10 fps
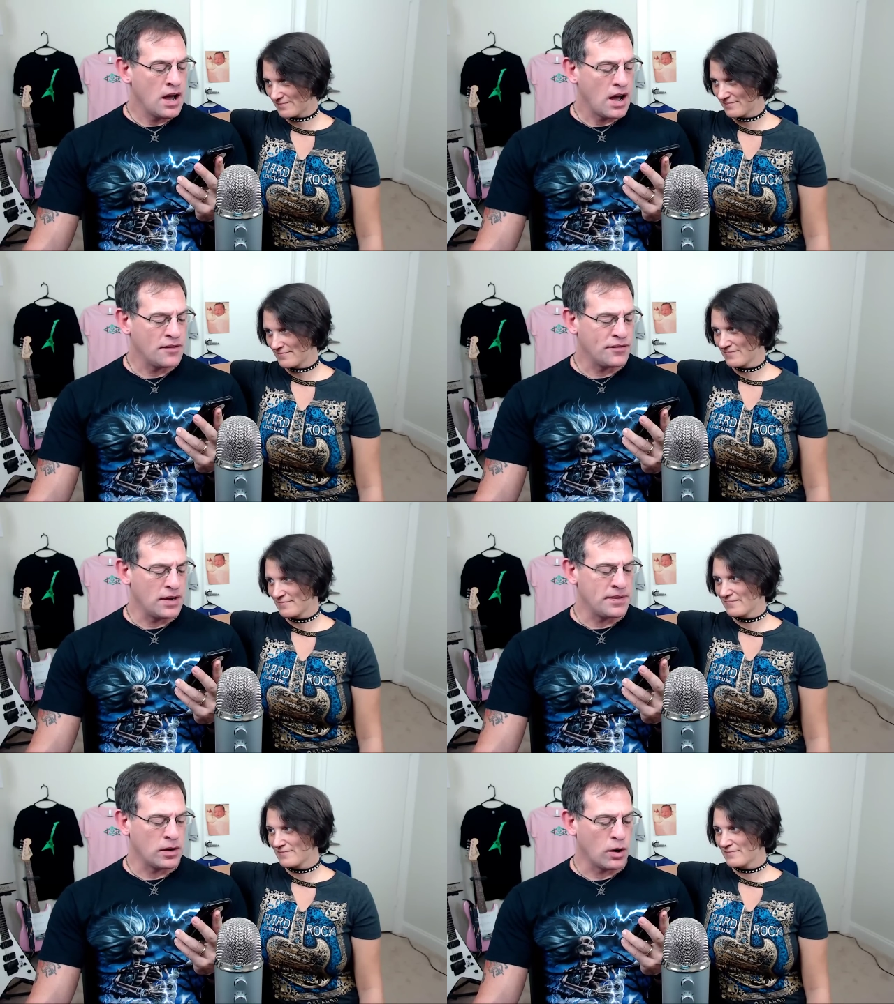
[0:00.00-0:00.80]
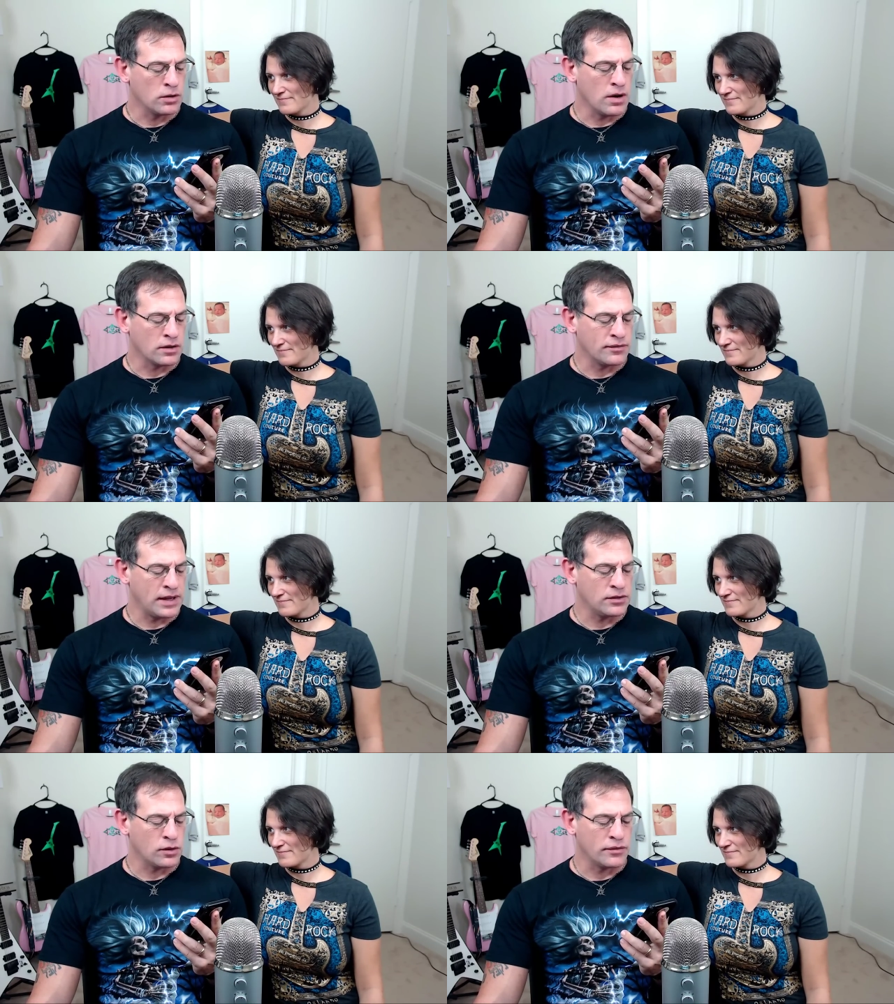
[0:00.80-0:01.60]
Speaker 1: I find that hard rock
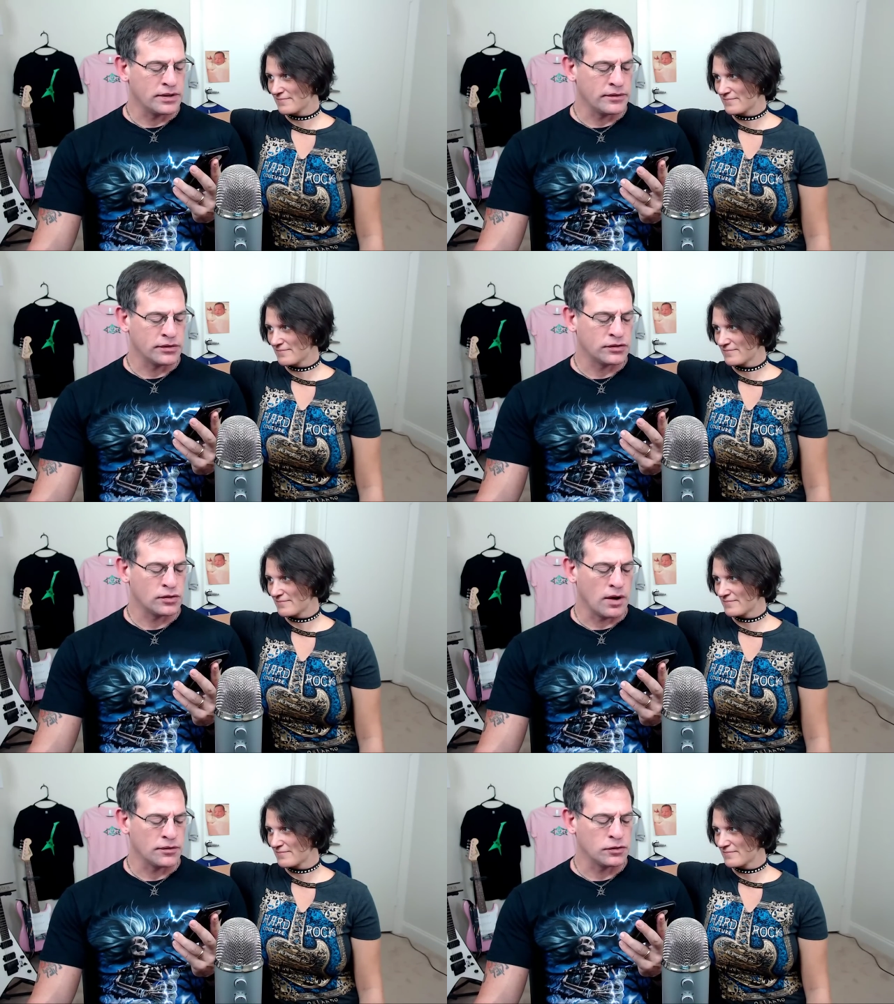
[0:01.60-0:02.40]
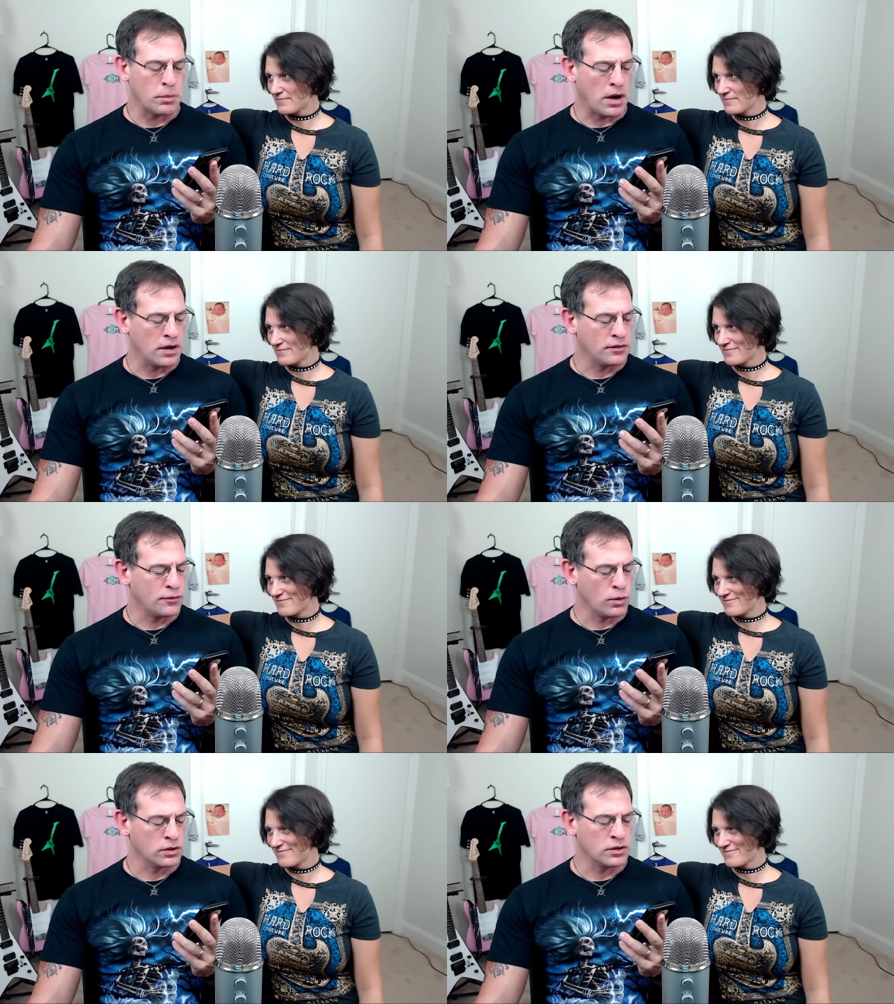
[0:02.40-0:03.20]
fans often have a soft spot
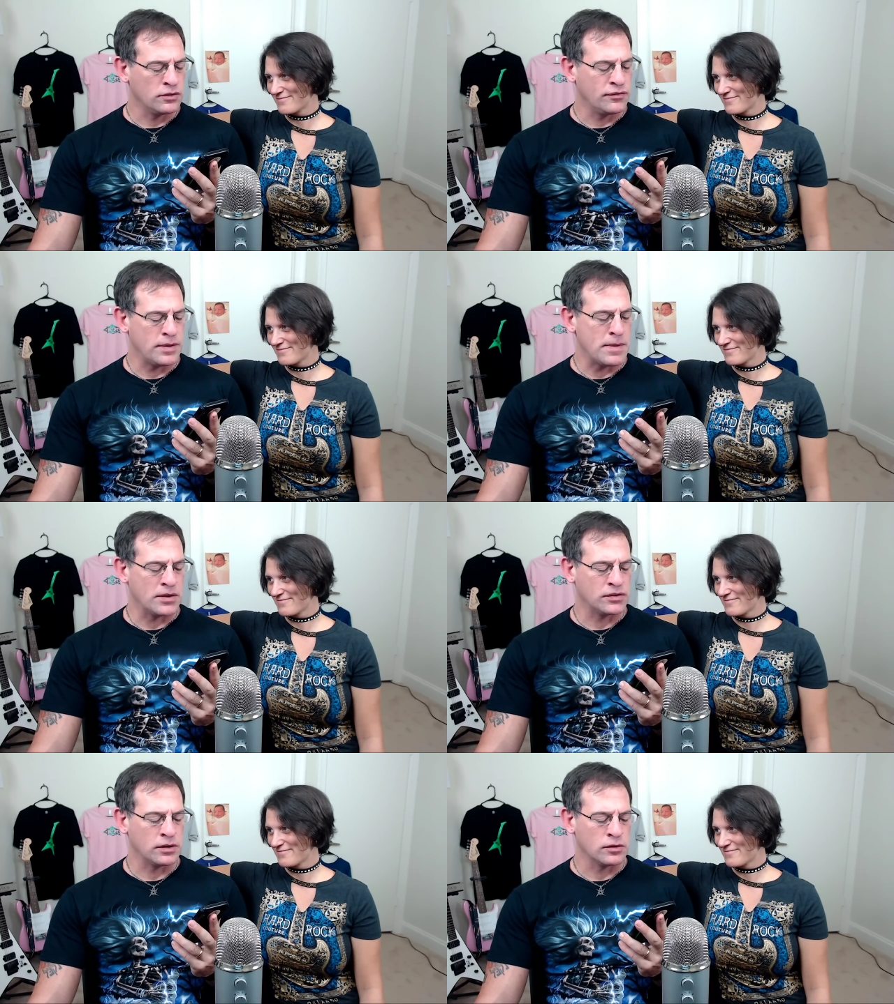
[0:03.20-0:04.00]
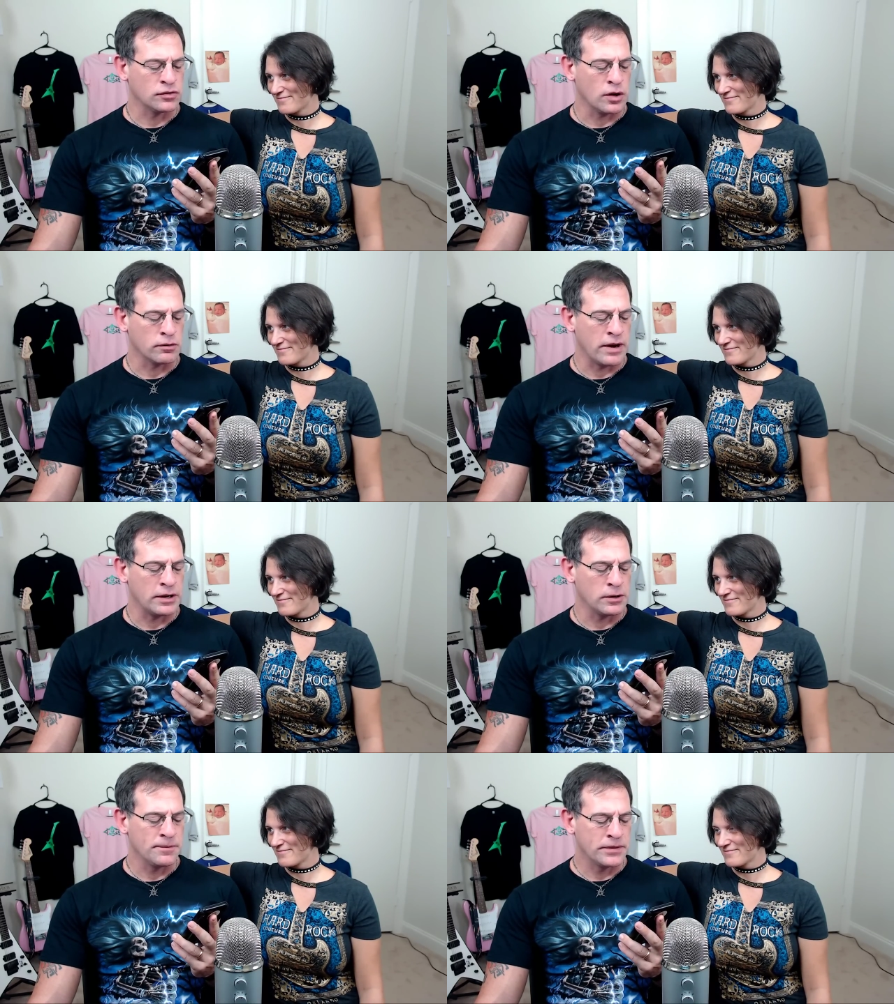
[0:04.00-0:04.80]
for a good female singer
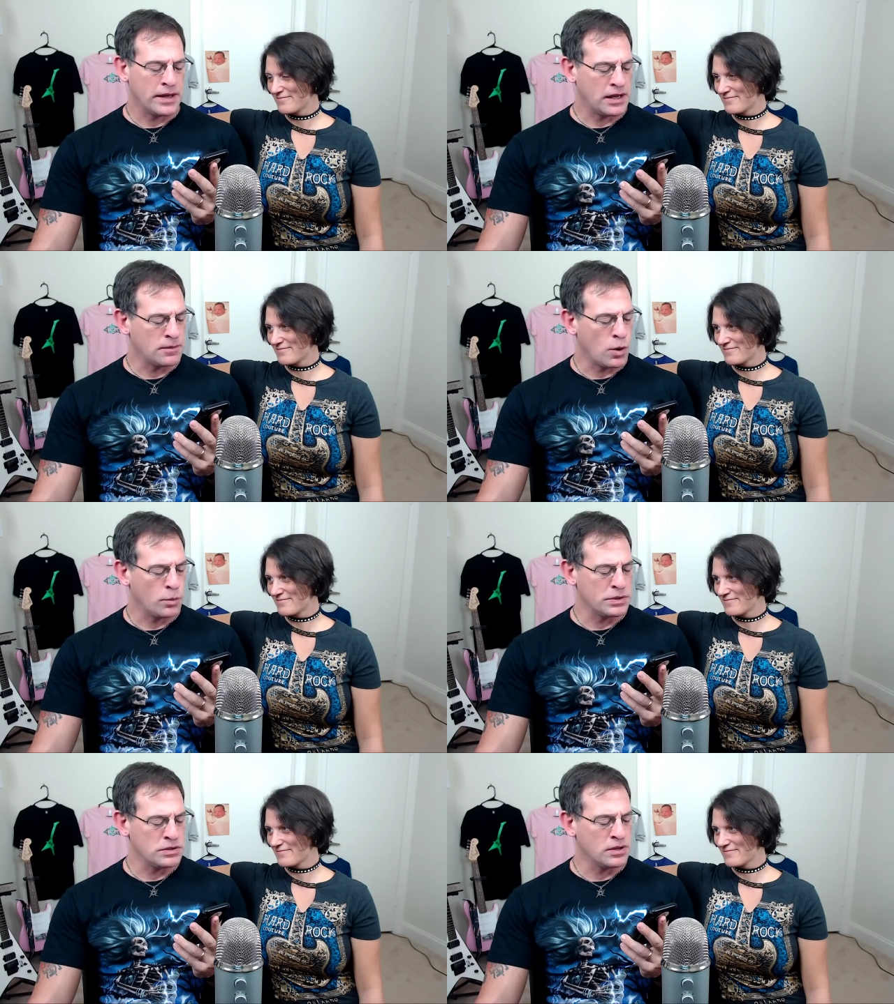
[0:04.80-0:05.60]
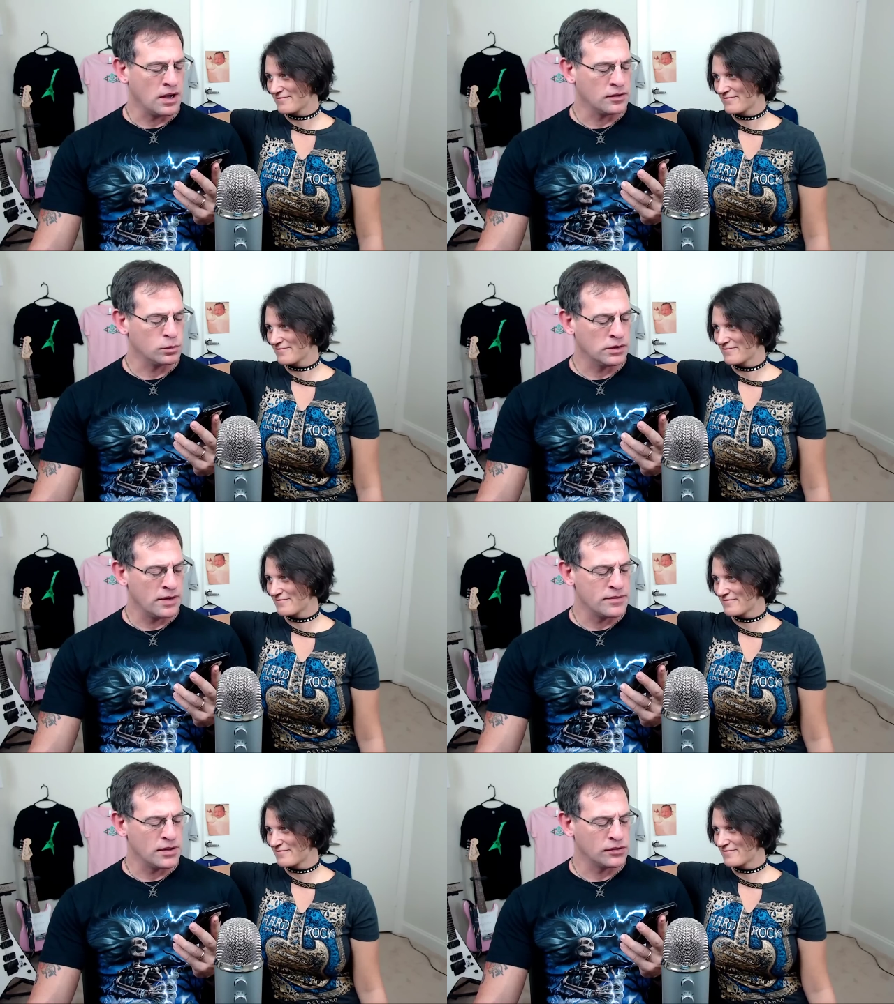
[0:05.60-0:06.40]
songwriter, and I'm hoping you guys will
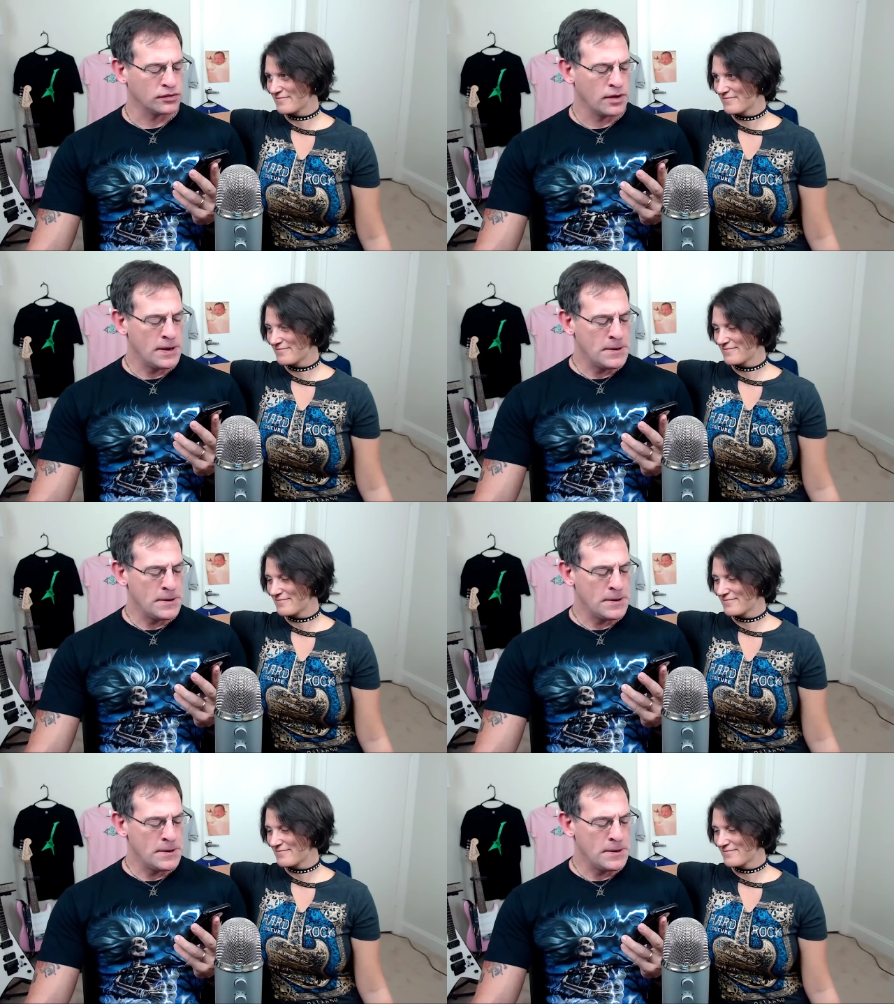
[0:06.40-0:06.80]
love this.